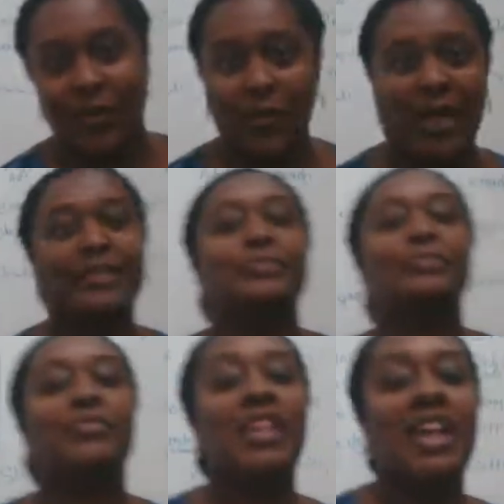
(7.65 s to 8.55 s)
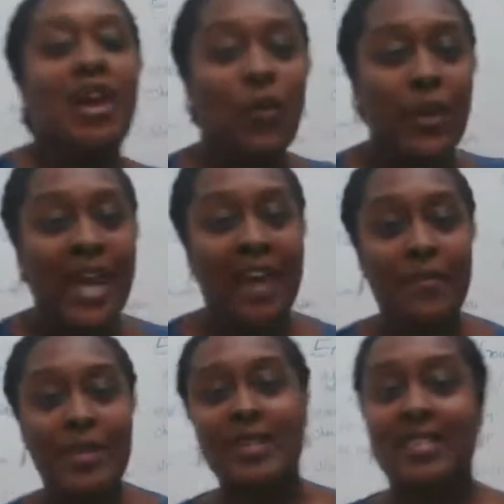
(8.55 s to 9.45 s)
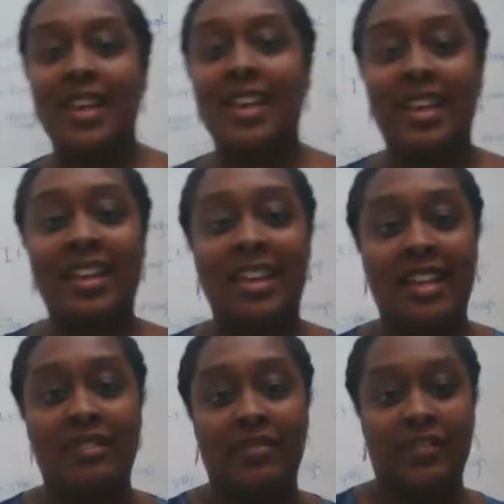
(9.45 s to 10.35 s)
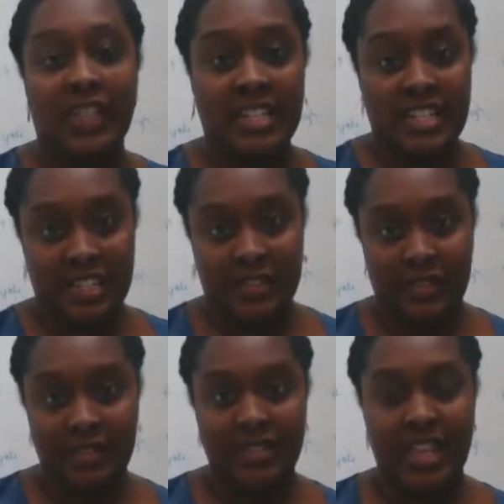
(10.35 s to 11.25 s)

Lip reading: Well, we have been studying infinitives,